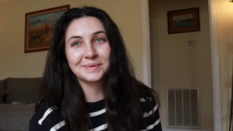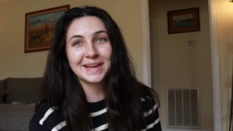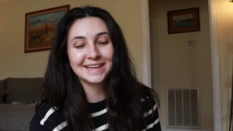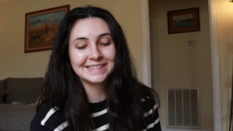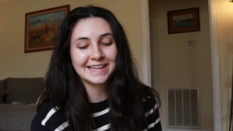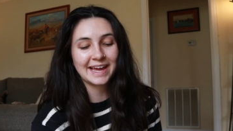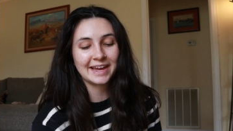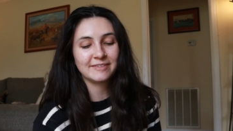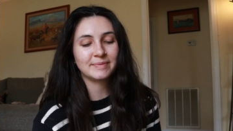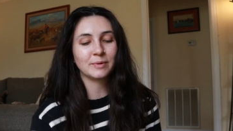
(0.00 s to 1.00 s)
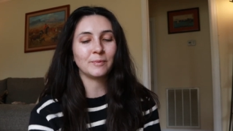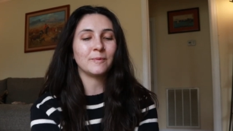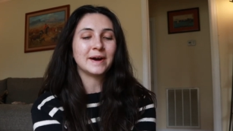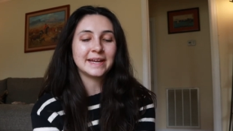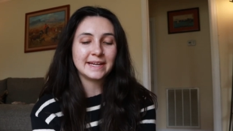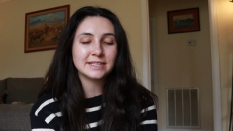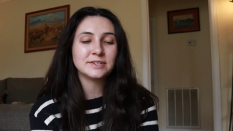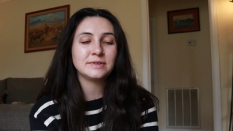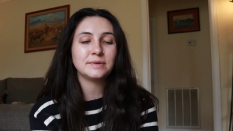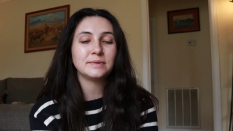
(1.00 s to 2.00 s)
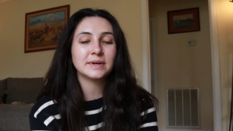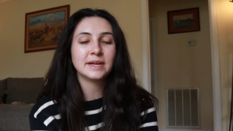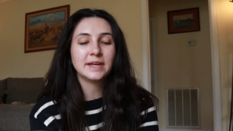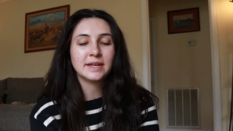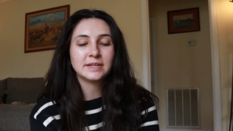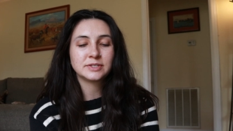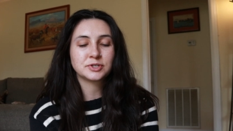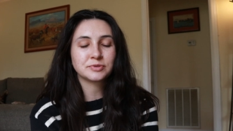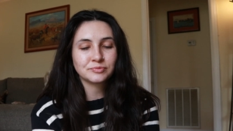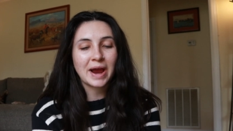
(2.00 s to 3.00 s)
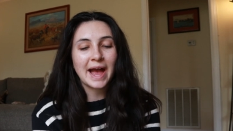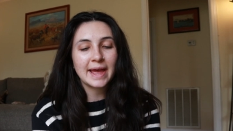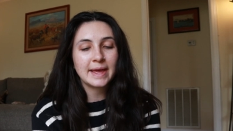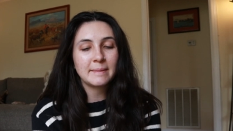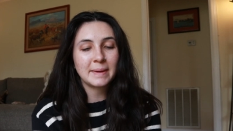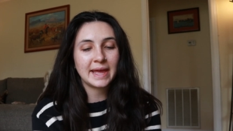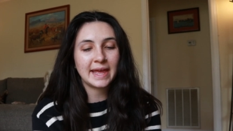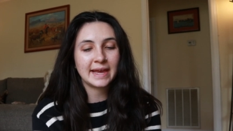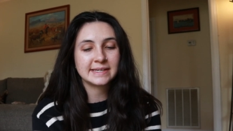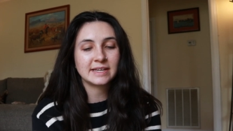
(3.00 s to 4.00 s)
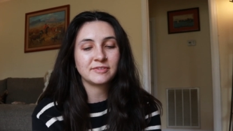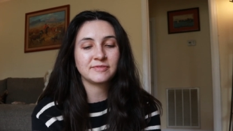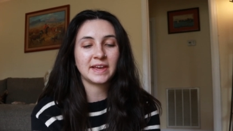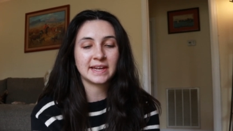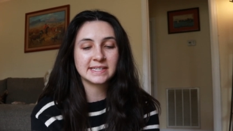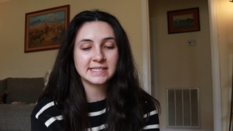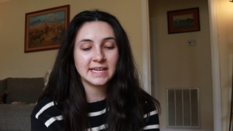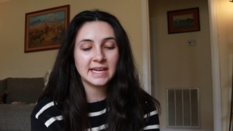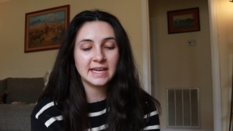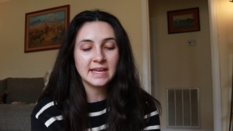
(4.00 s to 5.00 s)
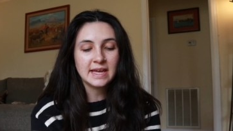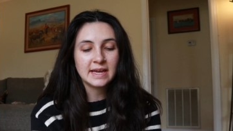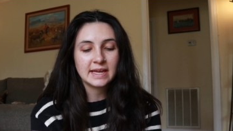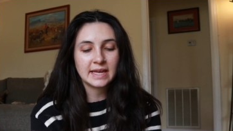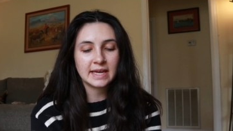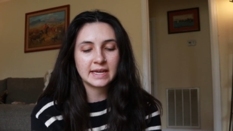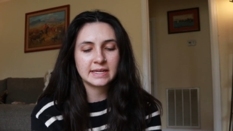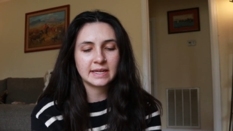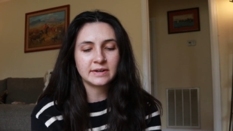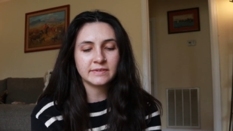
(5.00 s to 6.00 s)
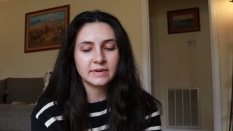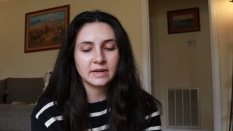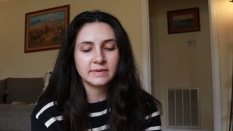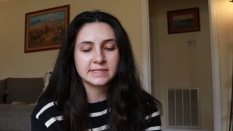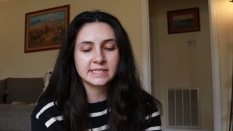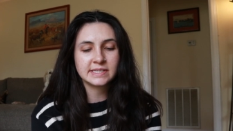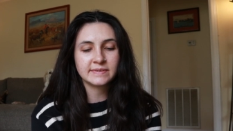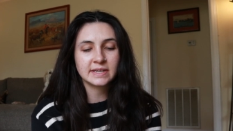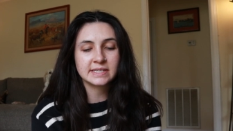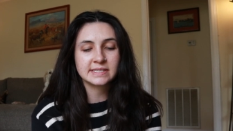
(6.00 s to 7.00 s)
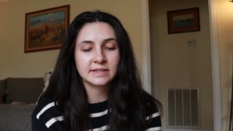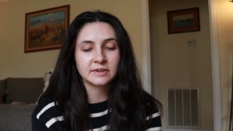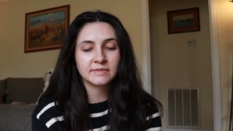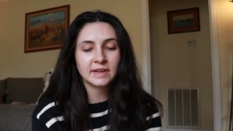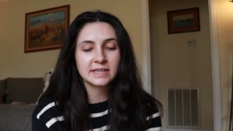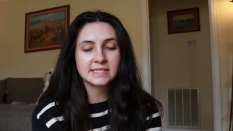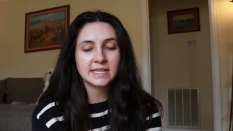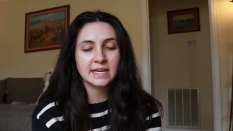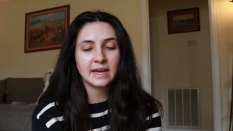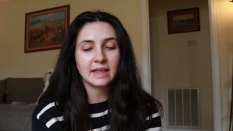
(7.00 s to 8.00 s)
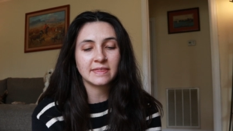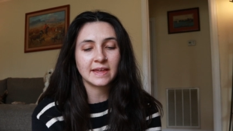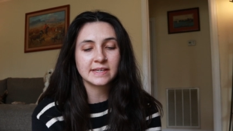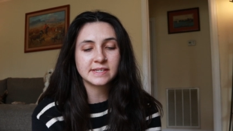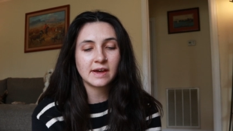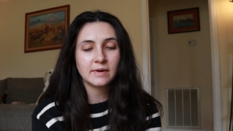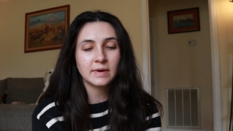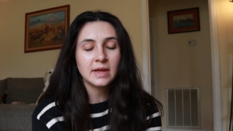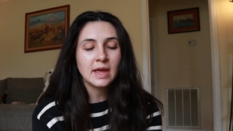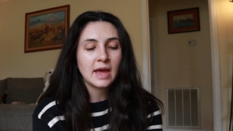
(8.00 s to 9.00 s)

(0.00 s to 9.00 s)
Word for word: because I have been wanting to try my hand at fantasy and I don't even know, is this even considered fantasy? I think so.